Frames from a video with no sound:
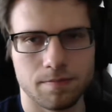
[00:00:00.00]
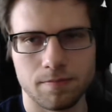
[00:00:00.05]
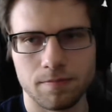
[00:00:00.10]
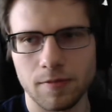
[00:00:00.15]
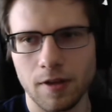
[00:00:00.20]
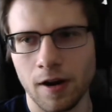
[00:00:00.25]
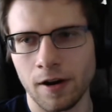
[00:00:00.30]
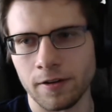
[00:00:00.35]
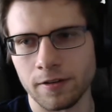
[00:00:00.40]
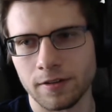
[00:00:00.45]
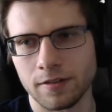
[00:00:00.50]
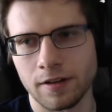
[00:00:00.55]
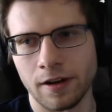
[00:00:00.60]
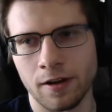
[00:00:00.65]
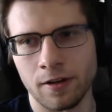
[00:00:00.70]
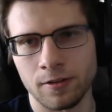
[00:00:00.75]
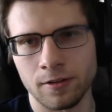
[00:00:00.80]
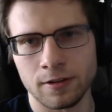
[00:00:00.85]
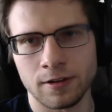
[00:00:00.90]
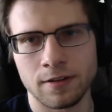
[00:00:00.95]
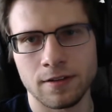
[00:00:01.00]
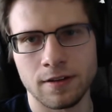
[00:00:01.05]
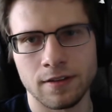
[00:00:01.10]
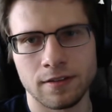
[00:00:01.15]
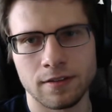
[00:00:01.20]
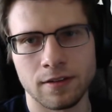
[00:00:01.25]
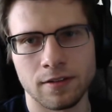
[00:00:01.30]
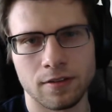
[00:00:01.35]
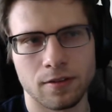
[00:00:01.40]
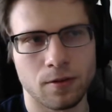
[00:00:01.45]
art style looked
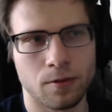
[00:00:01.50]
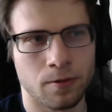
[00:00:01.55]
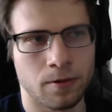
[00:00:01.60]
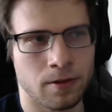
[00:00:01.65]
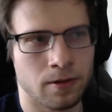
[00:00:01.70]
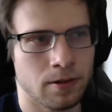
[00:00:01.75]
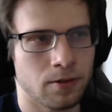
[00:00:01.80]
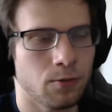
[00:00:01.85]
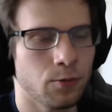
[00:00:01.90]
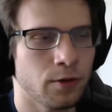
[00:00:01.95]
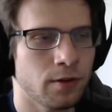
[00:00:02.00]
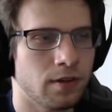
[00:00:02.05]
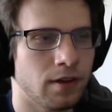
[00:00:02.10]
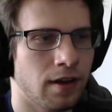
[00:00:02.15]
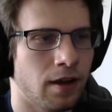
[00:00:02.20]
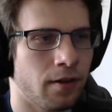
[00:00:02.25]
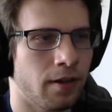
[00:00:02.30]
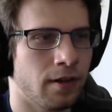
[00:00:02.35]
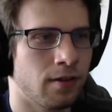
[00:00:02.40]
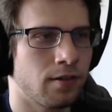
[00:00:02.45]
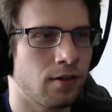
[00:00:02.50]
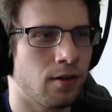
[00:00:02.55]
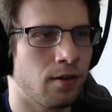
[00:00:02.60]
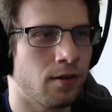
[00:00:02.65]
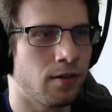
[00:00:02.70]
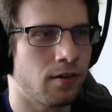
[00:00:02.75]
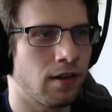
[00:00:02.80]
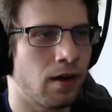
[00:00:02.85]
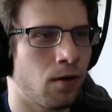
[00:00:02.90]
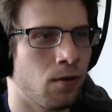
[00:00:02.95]
decent, so we'll see how this turns
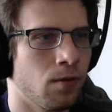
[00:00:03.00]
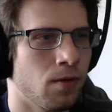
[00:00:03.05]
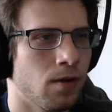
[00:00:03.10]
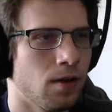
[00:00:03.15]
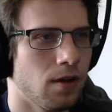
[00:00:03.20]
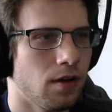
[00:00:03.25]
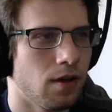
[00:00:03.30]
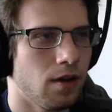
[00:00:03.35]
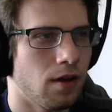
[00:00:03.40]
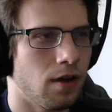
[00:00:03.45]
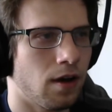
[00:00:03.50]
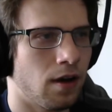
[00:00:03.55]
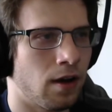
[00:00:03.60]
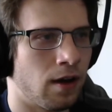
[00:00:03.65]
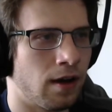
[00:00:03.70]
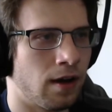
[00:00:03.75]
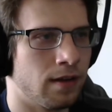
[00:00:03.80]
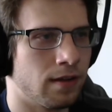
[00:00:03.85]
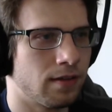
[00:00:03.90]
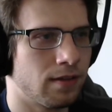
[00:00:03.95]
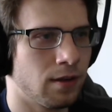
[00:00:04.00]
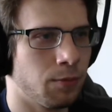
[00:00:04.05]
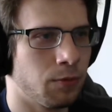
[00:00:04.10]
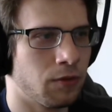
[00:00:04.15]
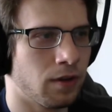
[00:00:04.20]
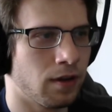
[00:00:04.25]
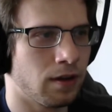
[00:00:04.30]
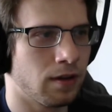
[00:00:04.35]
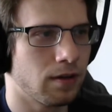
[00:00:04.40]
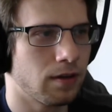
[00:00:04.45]
out. It seems
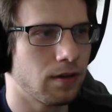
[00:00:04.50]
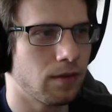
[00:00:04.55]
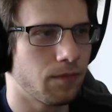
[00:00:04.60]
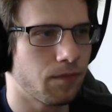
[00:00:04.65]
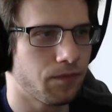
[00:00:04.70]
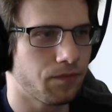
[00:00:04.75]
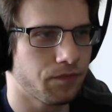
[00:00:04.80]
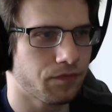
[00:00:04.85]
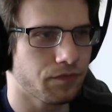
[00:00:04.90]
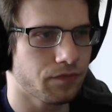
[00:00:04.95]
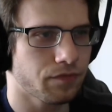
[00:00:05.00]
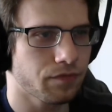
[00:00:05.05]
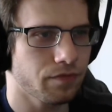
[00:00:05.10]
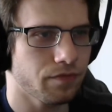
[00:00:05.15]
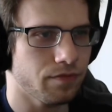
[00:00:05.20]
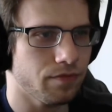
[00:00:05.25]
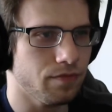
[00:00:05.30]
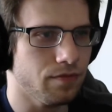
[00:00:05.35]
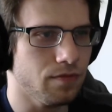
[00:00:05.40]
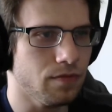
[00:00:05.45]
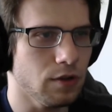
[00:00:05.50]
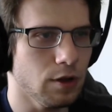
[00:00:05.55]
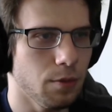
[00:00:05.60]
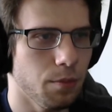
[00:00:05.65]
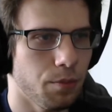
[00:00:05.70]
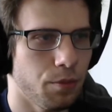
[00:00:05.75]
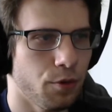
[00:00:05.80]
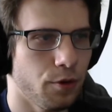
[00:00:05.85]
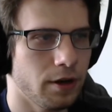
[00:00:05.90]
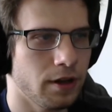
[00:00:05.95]
like
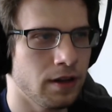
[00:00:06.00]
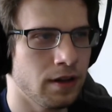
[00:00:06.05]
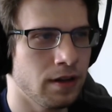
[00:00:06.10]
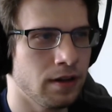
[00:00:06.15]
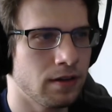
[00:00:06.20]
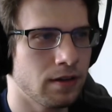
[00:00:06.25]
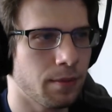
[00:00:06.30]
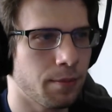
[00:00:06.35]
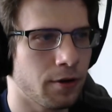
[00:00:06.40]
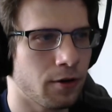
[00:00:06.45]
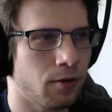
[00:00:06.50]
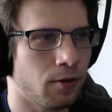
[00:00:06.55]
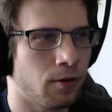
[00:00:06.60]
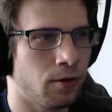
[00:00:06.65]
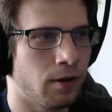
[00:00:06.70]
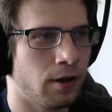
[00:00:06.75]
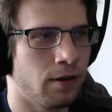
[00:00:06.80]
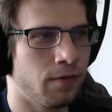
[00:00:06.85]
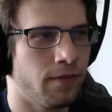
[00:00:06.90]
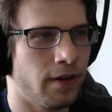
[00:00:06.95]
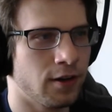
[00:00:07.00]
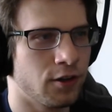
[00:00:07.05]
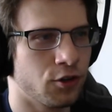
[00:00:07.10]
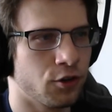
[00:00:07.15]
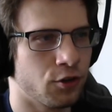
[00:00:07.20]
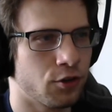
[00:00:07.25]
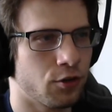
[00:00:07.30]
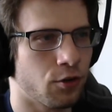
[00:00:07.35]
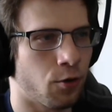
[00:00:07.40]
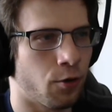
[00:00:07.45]
pretty typical adventure
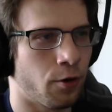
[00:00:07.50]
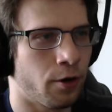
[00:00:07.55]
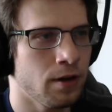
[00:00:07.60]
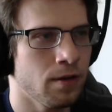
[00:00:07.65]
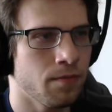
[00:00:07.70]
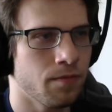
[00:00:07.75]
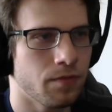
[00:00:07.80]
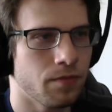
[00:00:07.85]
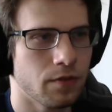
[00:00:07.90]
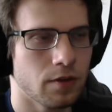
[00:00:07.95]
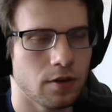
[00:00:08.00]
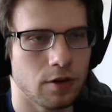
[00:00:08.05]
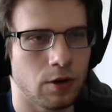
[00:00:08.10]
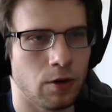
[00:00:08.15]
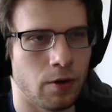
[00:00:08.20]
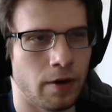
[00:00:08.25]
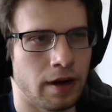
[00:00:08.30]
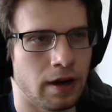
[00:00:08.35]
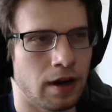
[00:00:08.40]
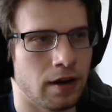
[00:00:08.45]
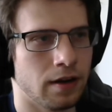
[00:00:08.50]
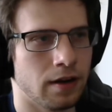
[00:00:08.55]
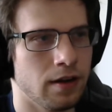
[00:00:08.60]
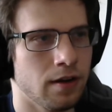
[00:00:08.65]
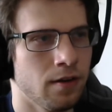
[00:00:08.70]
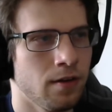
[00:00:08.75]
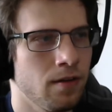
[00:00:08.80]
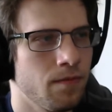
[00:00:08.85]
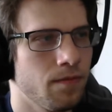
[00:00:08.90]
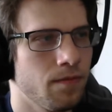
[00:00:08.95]
story going on here.